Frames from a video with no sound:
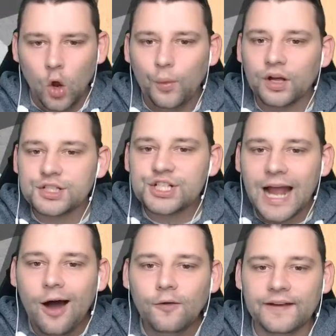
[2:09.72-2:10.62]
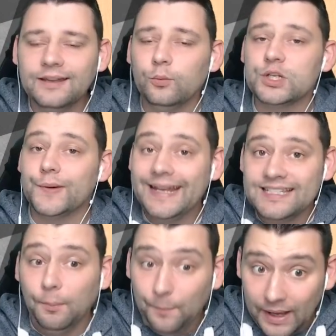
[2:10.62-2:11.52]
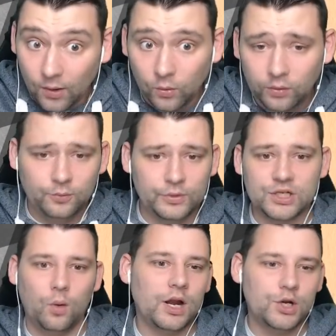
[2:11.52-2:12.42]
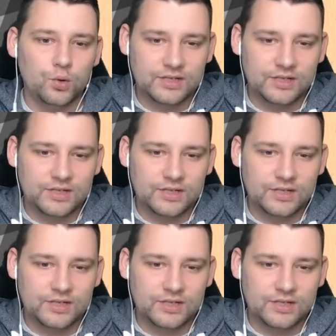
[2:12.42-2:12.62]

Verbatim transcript: We got shelving, which we need to build, which I want to do